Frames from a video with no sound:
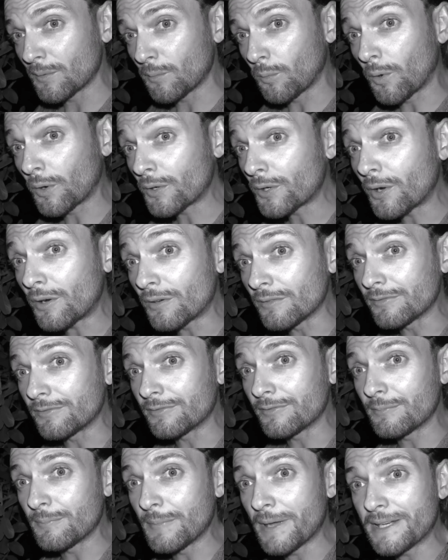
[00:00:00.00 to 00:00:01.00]
one
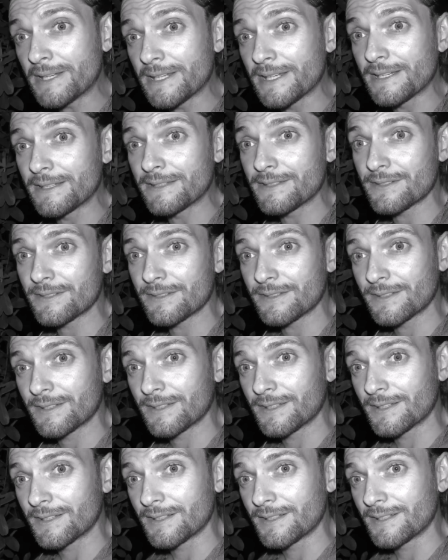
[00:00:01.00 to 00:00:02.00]
of many
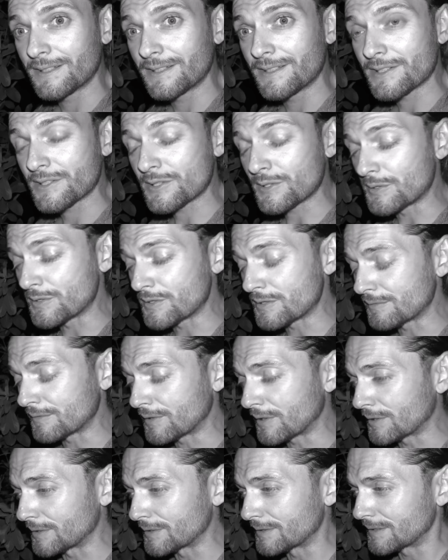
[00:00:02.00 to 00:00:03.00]
sons of
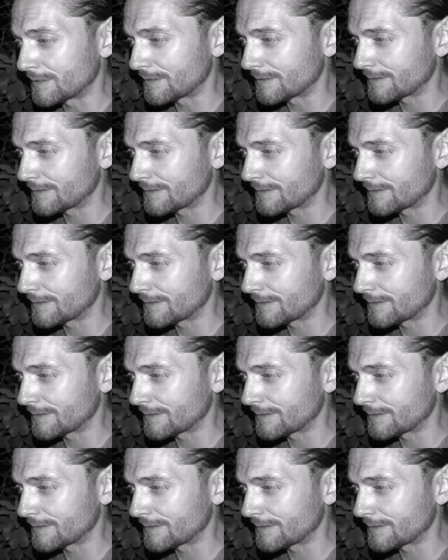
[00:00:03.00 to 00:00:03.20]
God.